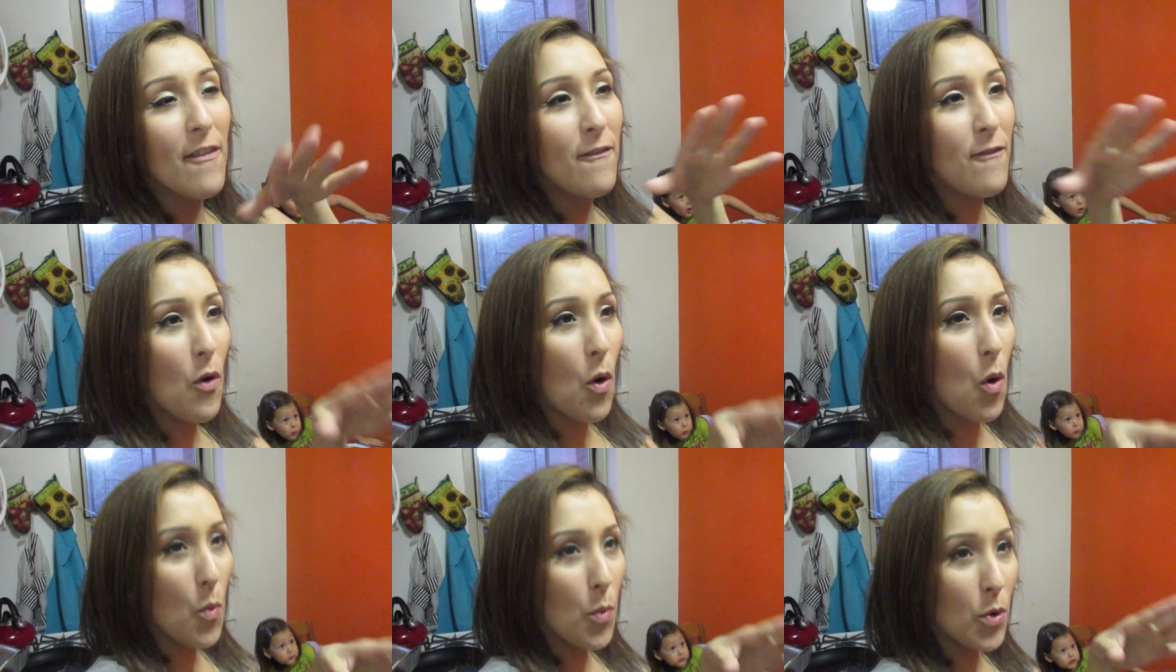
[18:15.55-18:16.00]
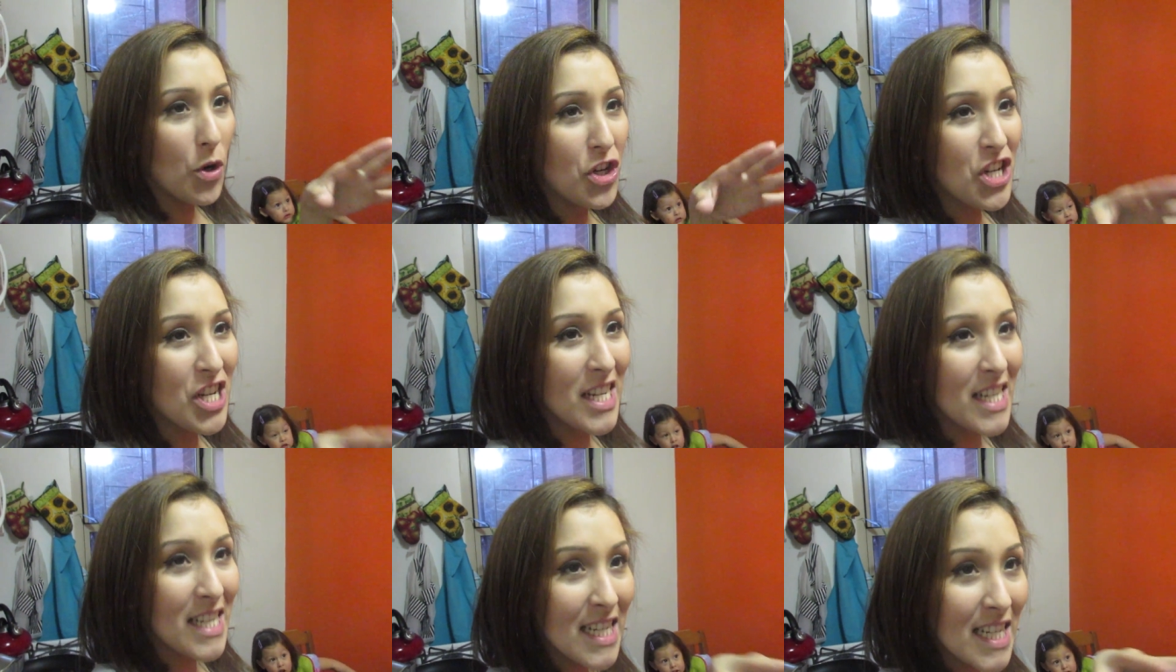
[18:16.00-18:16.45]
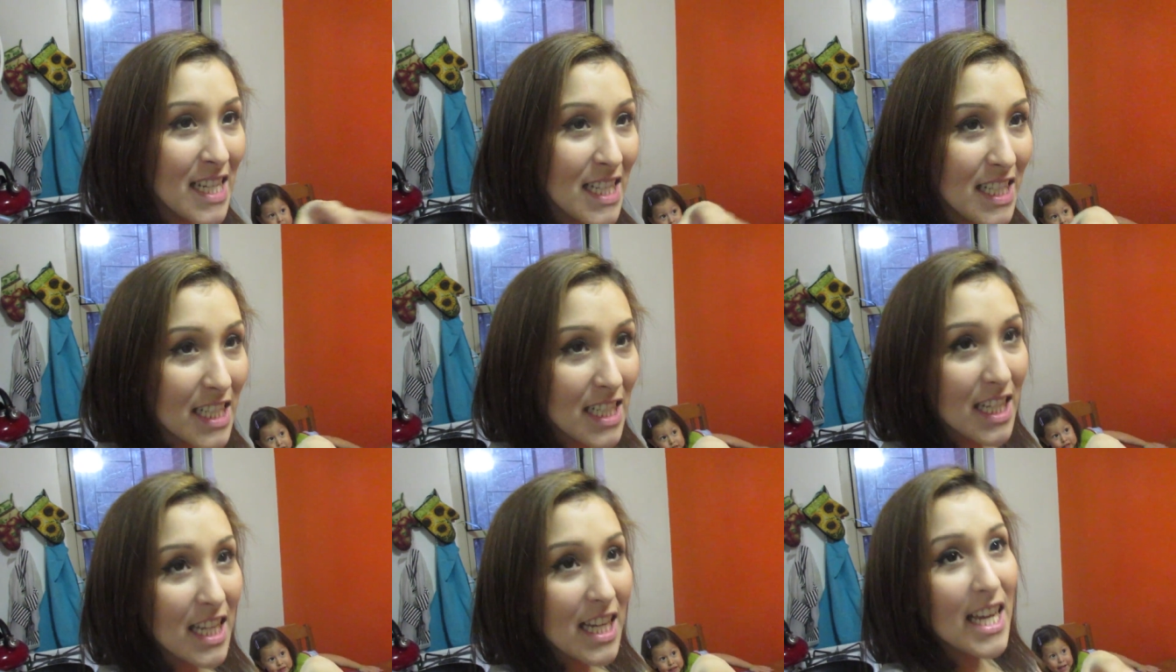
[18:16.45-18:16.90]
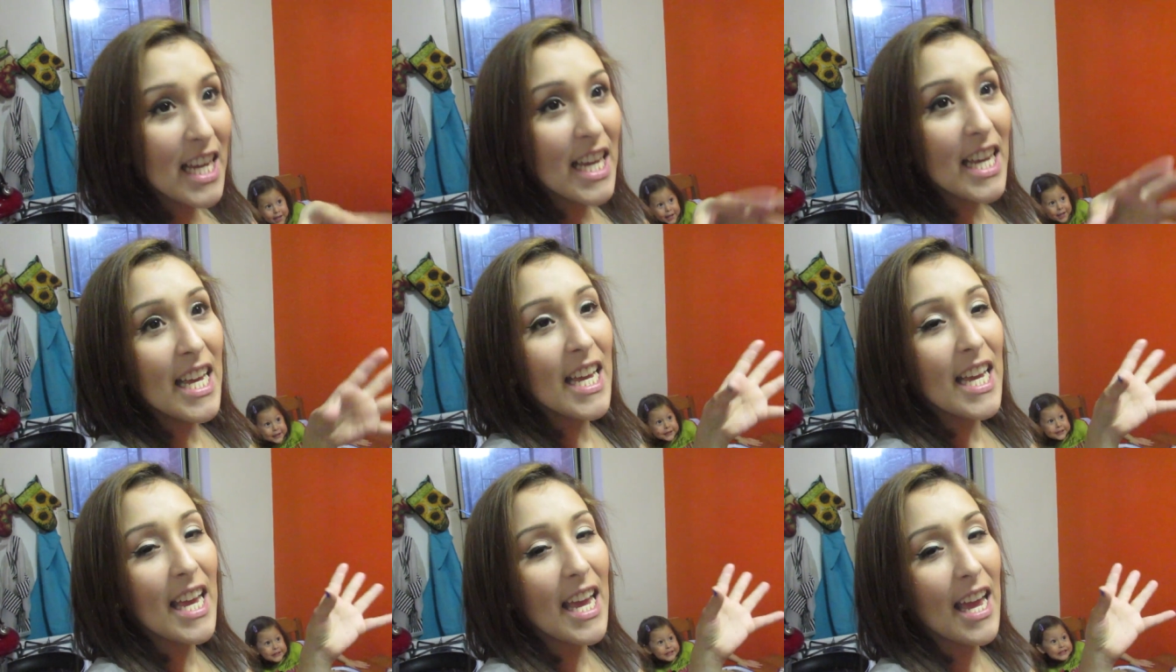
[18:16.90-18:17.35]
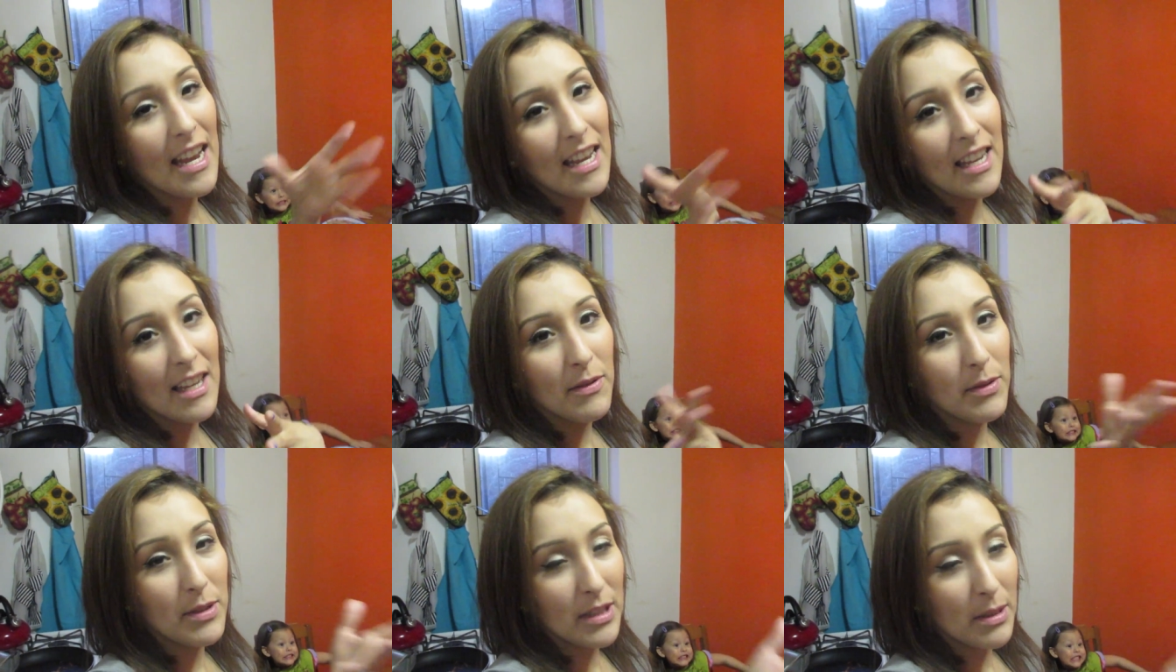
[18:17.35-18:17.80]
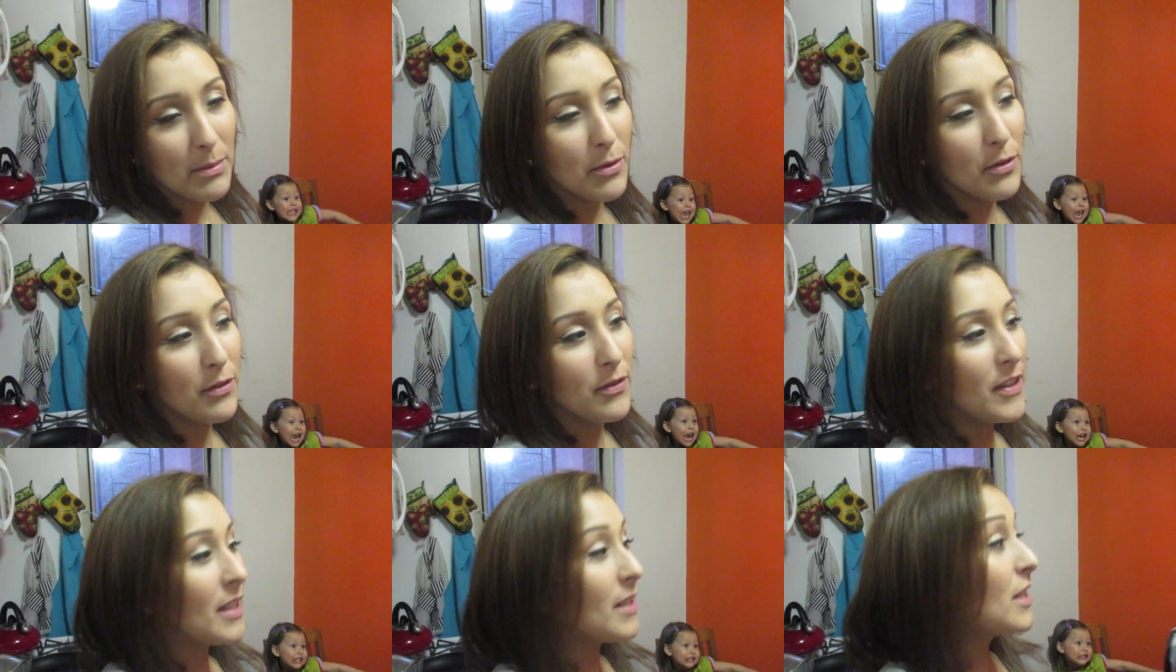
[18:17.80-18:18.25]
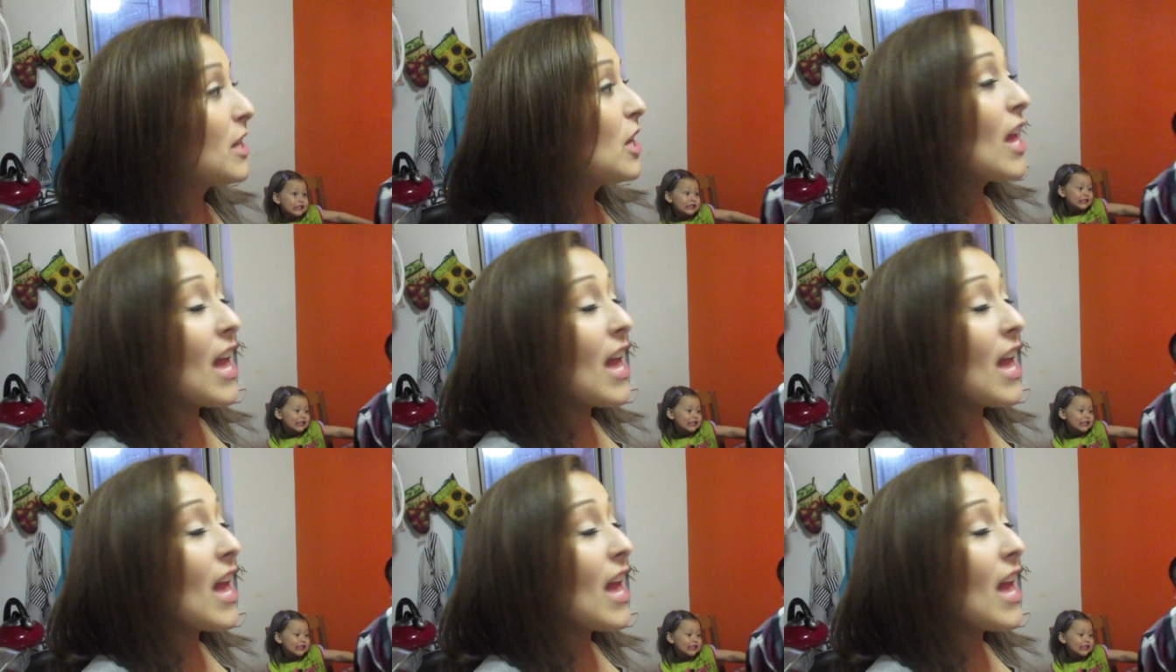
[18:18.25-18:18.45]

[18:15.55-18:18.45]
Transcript: forwarded it, and it was the movie.